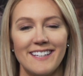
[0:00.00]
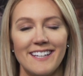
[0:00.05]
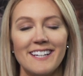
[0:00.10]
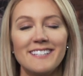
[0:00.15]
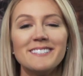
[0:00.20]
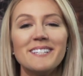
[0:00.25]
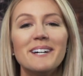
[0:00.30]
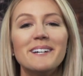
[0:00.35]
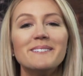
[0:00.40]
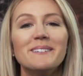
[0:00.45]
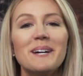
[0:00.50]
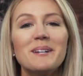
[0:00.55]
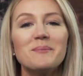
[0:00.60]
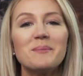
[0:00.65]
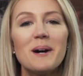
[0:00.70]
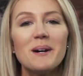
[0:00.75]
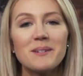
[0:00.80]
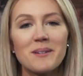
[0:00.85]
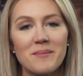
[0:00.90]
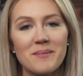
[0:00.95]
Hello
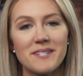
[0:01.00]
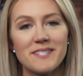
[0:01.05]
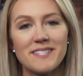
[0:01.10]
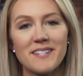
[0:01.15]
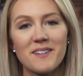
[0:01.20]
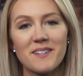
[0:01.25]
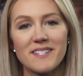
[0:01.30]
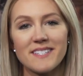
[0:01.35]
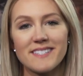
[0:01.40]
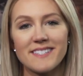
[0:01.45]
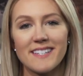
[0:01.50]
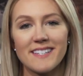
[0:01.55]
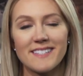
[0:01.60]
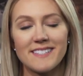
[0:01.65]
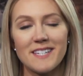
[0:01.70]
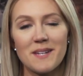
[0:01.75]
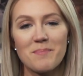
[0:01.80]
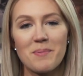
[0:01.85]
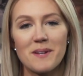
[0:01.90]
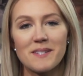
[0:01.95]
and welcome to 0 to
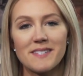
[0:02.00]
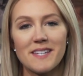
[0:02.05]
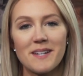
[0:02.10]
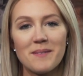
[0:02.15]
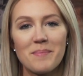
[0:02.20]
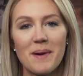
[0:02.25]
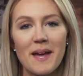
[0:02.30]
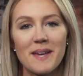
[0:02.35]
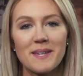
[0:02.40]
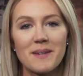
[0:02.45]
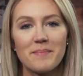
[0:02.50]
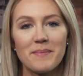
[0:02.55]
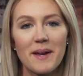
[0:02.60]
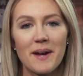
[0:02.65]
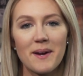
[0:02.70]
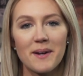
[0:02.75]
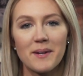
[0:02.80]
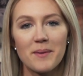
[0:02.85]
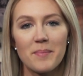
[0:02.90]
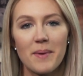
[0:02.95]
60 presented by
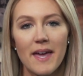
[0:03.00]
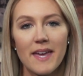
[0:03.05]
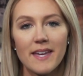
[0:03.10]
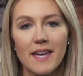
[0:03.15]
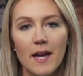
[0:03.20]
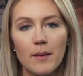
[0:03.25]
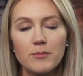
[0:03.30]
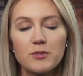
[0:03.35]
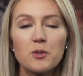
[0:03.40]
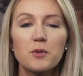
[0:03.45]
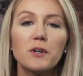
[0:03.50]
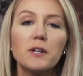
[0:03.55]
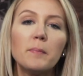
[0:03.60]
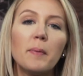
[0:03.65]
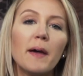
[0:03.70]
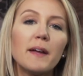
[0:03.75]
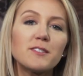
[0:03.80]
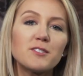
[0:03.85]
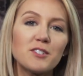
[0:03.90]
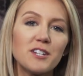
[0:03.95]
Comerica Bank. I'm Tori
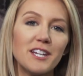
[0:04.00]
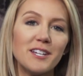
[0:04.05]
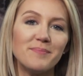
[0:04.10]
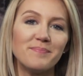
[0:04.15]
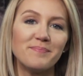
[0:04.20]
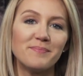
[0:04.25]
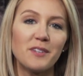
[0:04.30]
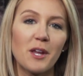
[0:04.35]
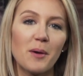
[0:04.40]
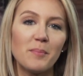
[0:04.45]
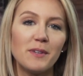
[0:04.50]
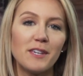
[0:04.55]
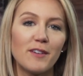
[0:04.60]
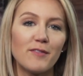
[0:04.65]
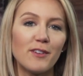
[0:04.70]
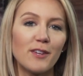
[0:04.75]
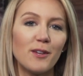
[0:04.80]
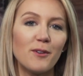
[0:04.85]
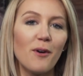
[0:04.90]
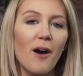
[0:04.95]
Petry and I'll be
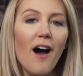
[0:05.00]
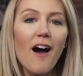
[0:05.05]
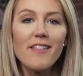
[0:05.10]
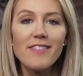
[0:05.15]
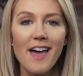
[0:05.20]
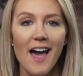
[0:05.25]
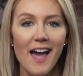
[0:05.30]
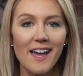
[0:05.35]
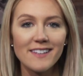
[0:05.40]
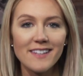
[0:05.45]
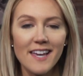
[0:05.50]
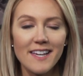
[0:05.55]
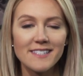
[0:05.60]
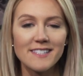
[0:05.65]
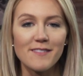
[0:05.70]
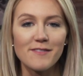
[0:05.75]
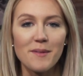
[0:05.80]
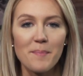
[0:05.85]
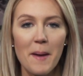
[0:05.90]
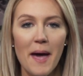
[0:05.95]
giving you all the
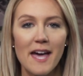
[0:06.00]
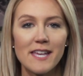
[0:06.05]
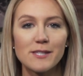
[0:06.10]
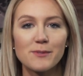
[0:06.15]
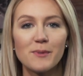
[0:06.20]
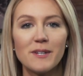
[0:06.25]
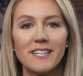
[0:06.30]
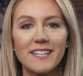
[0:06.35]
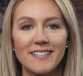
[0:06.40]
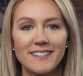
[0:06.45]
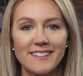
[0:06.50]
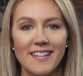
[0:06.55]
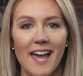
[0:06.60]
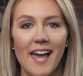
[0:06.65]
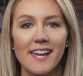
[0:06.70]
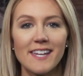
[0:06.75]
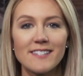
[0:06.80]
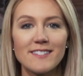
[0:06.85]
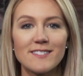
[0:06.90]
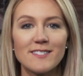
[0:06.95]
highlights of the past week in
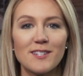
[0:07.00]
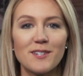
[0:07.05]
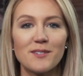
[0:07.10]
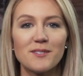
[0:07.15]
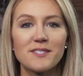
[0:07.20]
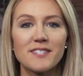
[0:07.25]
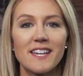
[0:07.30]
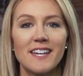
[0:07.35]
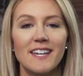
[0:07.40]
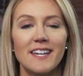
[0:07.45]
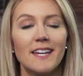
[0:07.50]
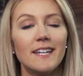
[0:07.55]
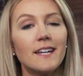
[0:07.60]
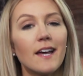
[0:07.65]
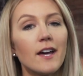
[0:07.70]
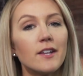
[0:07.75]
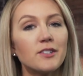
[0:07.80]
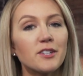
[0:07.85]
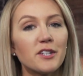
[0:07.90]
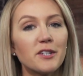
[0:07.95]
Lions news
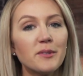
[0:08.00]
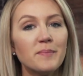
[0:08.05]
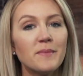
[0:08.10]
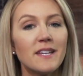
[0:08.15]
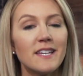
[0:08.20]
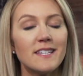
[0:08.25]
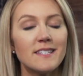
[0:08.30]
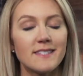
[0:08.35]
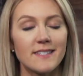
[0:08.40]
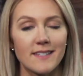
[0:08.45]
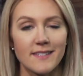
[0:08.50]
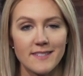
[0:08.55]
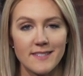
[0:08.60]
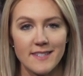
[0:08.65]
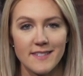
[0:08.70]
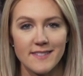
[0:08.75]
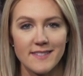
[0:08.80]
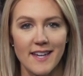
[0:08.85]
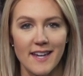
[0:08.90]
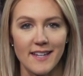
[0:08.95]
in under
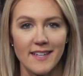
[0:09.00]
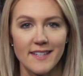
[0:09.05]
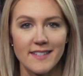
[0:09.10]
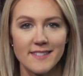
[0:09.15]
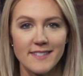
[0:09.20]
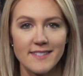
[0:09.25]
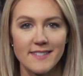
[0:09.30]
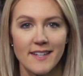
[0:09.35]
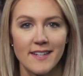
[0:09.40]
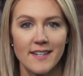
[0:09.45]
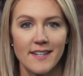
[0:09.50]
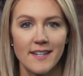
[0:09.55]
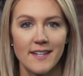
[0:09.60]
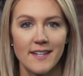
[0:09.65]
60 seconds.